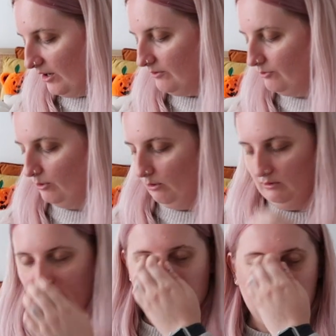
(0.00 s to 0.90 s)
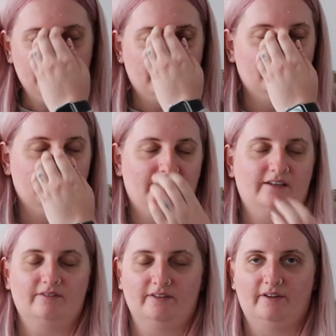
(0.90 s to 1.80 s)
going through all of these, aren't I?
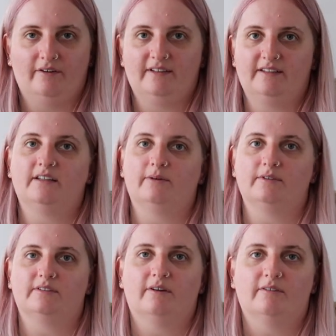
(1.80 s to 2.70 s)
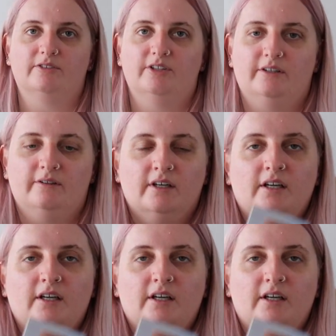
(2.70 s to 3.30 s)
Even though I said I wasn't going to.